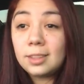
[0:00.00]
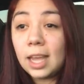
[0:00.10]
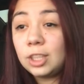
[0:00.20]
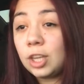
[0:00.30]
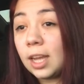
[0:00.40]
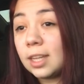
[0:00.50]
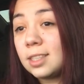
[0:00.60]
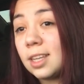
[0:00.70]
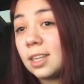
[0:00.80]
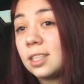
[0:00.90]
Take
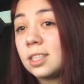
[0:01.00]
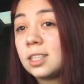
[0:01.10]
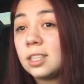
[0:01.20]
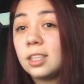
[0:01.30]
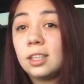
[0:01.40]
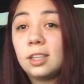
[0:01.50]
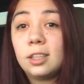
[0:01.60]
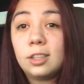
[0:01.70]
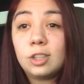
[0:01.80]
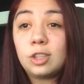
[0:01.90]
chances,
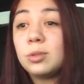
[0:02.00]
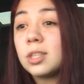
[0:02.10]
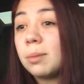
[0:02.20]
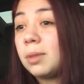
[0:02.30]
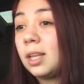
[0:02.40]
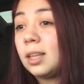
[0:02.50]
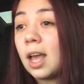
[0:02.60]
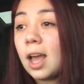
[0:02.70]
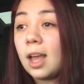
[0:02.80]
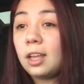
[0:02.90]
do something
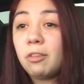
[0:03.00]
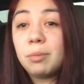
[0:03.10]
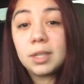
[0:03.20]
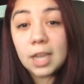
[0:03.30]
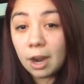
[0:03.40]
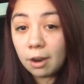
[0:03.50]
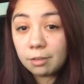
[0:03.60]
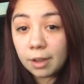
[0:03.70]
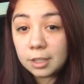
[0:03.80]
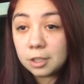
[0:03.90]
that you've been
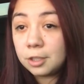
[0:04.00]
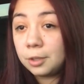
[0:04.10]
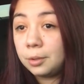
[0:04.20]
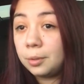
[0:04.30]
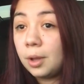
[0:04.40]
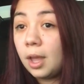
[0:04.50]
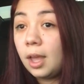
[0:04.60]
terrified to do